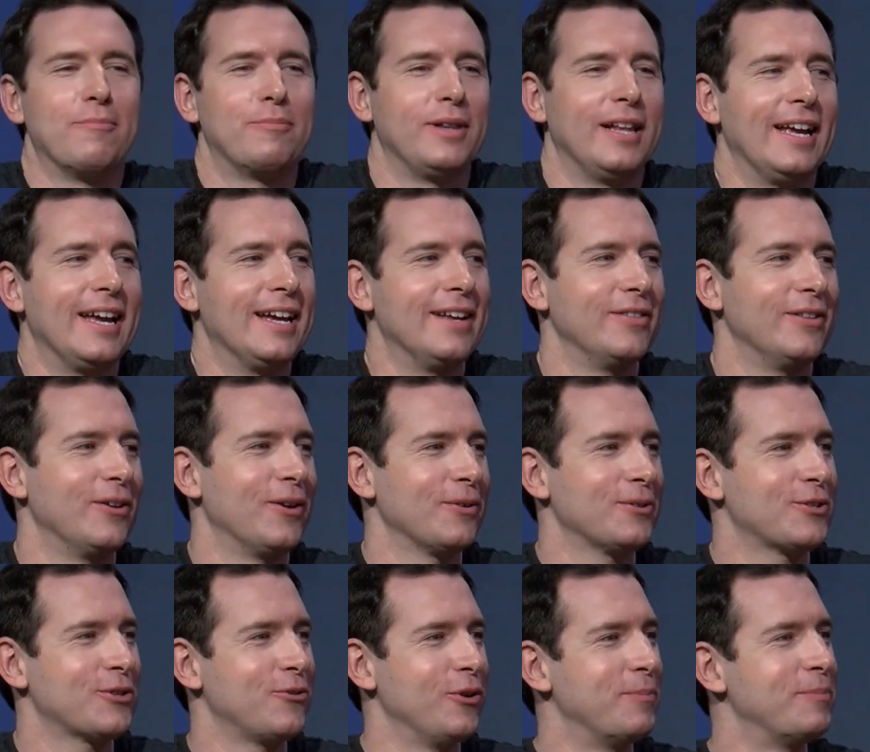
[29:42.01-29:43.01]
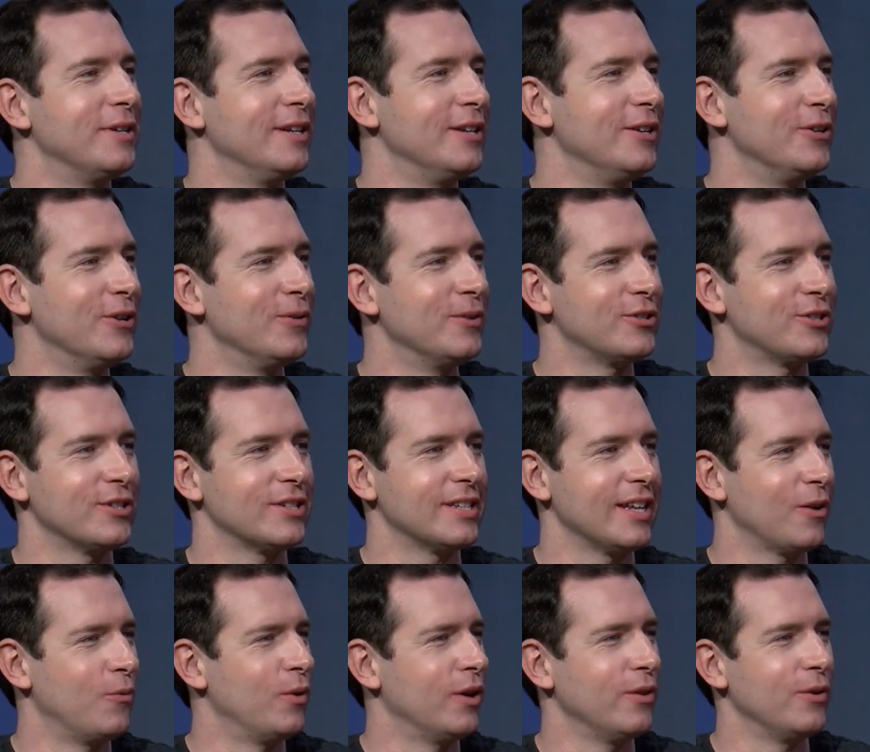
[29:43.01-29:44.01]
plan, that aren't scripted. It's just
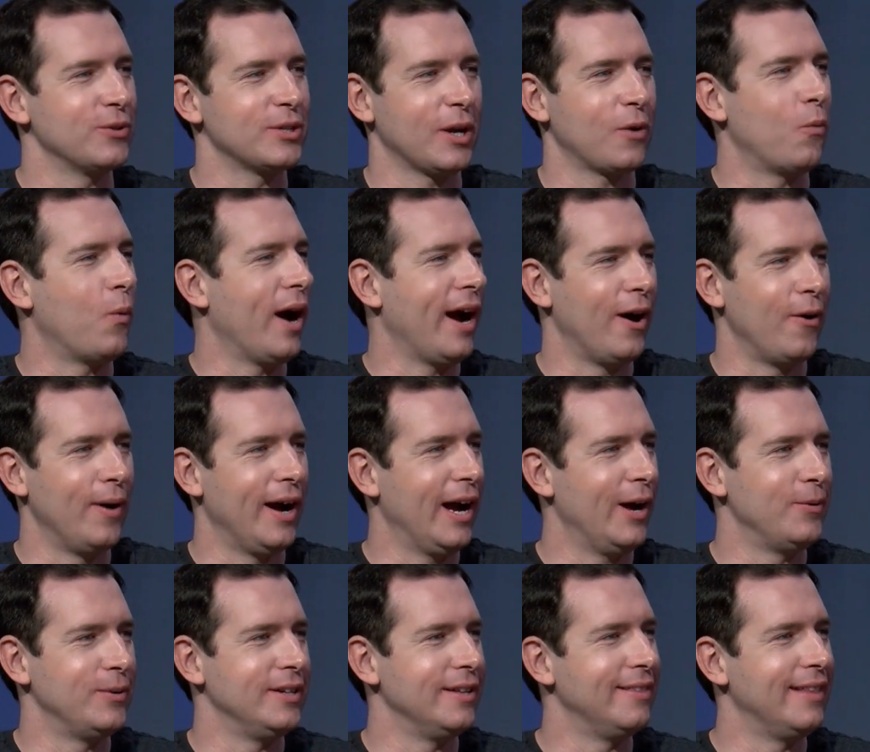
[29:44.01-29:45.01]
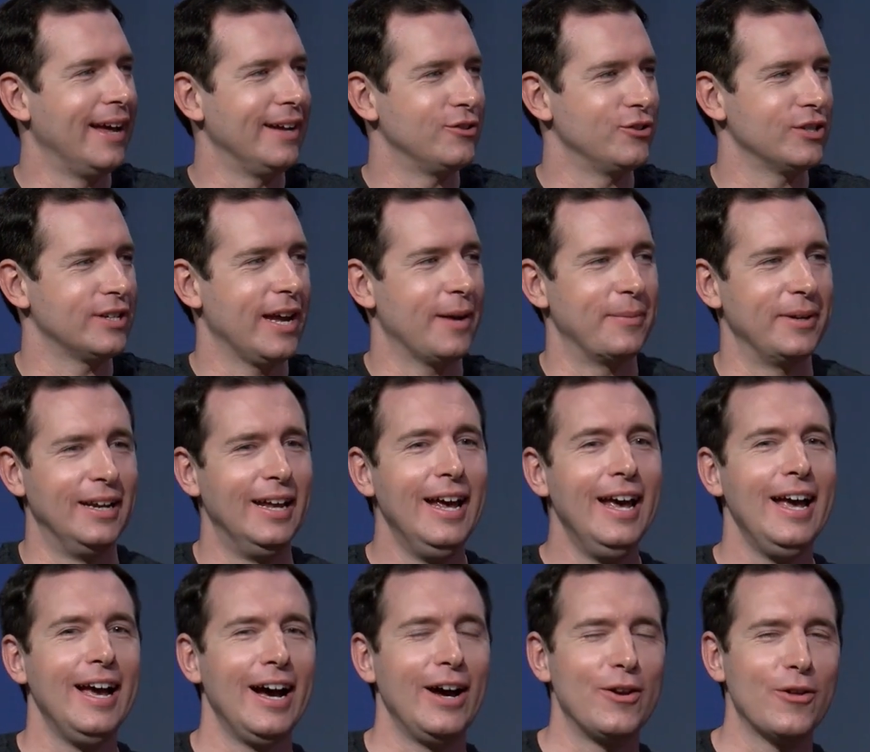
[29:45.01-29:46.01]
like one of those like, wow, how did that just happen?
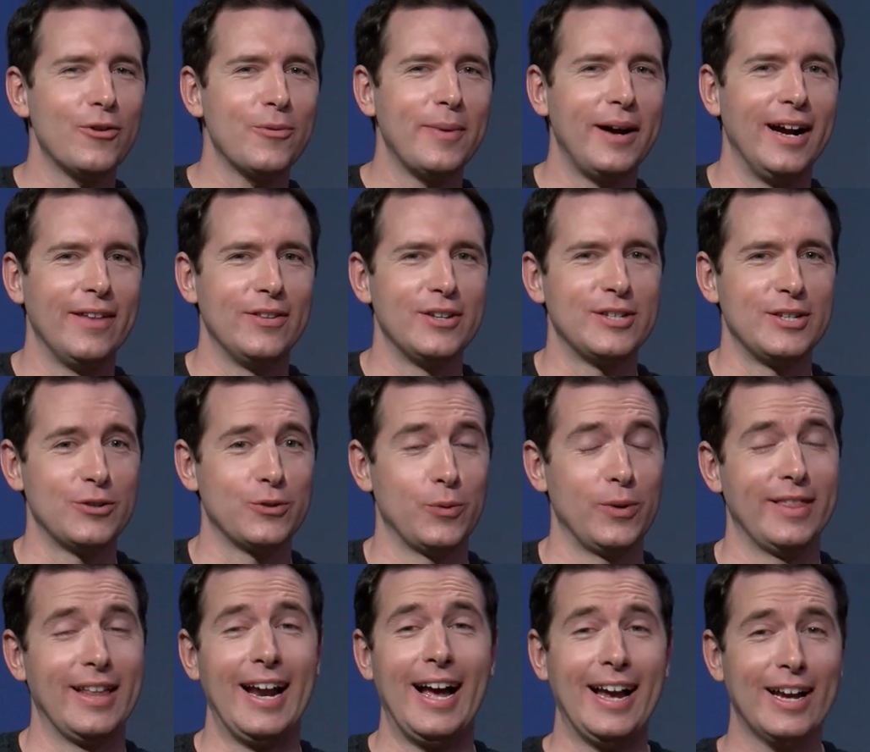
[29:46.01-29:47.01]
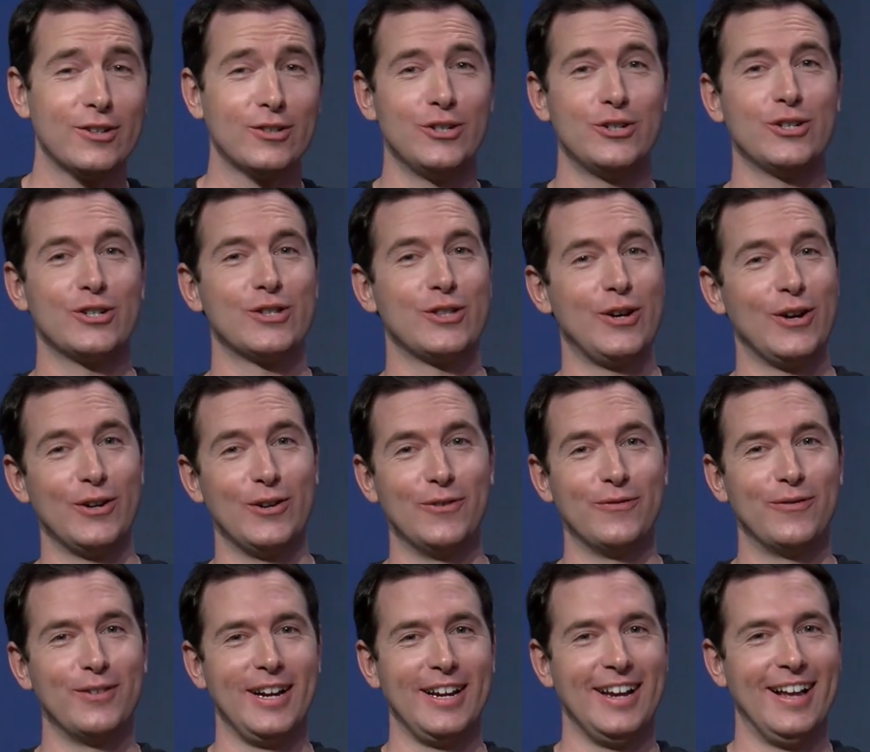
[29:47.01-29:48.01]
Another behind the scenes story that I actually just thought
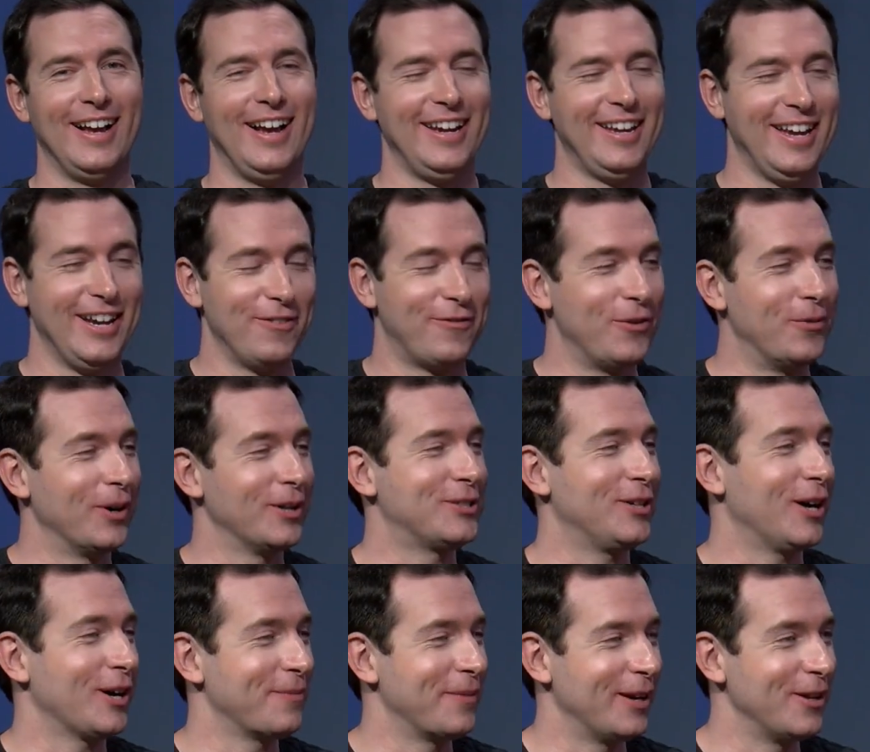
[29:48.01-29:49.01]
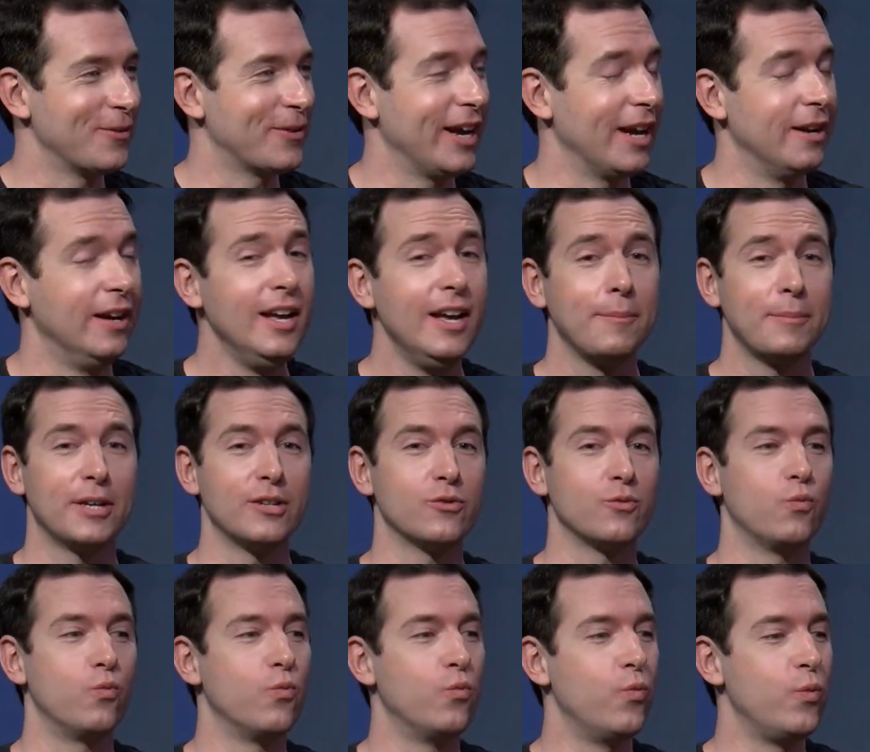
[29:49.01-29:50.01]
of, and if you want to talk about it, you can, because
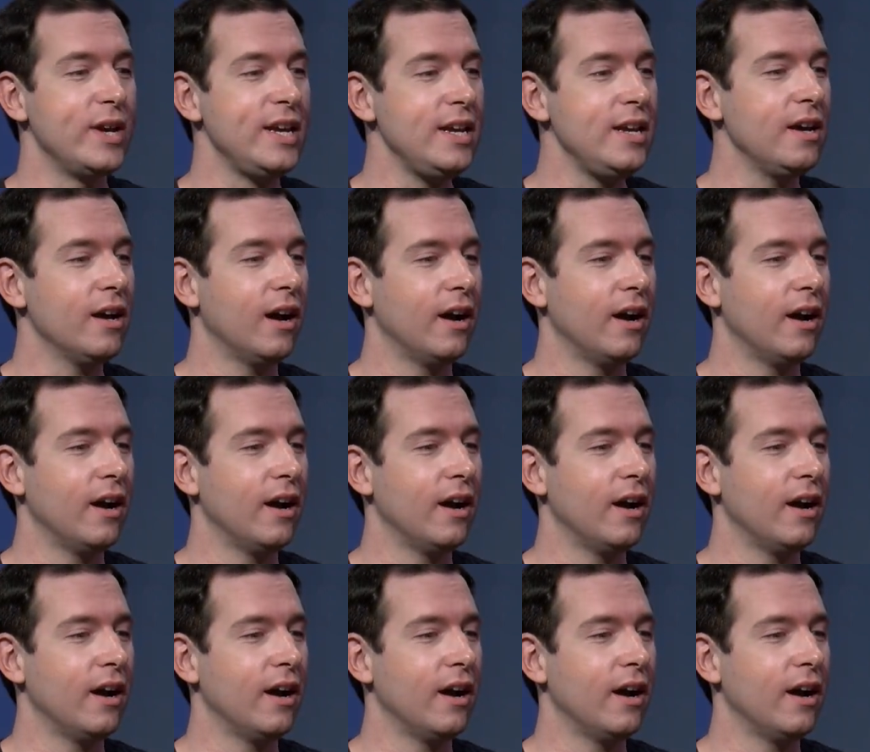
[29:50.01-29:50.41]
we